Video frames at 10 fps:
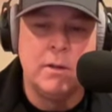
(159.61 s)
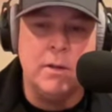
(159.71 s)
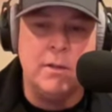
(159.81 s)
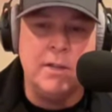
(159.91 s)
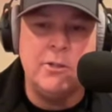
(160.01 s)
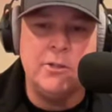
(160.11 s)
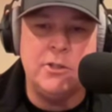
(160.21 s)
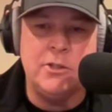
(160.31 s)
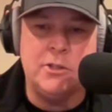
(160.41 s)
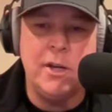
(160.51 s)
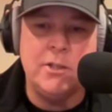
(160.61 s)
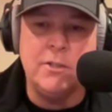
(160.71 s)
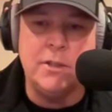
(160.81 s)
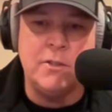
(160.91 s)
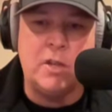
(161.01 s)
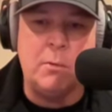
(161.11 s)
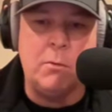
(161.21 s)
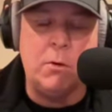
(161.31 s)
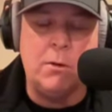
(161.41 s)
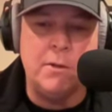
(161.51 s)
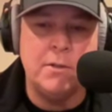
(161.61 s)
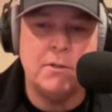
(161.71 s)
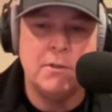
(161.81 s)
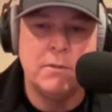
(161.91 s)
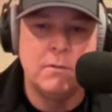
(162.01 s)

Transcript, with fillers: It's not just your agency that's going to be rolling to this.